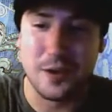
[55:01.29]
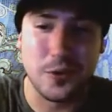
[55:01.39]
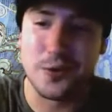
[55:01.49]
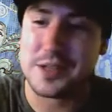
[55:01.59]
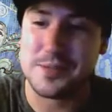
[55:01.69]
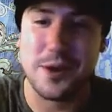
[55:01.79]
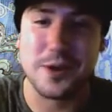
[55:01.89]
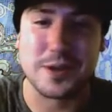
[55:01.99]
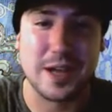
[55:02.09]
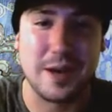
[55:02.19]
holy
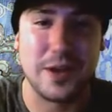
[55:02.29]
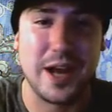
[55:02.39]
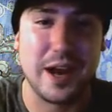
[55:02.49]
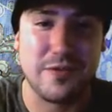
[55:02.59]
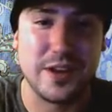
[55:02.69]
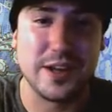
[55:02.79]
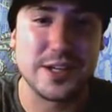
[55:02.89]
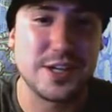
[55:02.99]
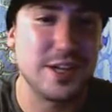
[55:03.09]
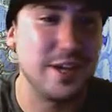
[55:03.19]
smokes, I'm glad I
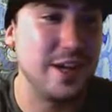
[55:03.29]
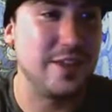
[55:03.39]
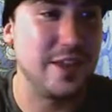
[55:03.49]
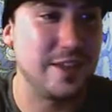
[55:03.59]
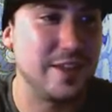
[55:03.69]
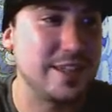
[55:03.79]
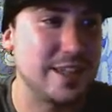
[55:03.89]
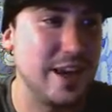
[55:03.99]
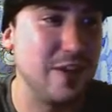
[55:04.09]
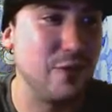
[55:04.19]
finished. And I think that that's kind of